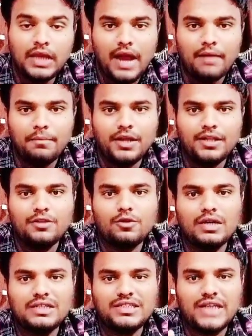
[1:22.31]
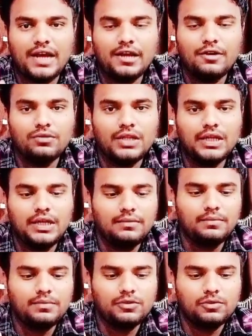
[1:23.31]
And brother oka channel undi,
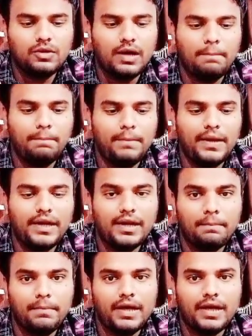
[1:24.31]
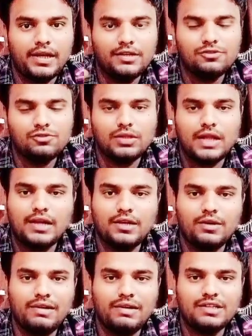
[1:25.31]
so Humpy Dumpy ani. So
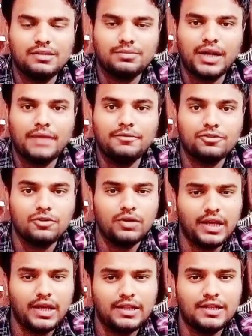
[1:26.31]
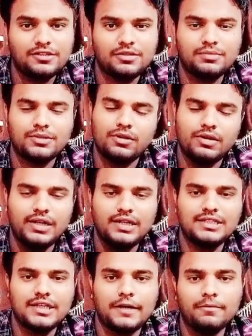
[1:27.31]
danni only subscribe cheskondi, kinda description lo
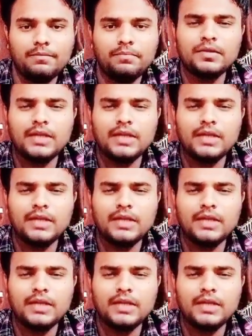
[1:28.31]
link ichanu.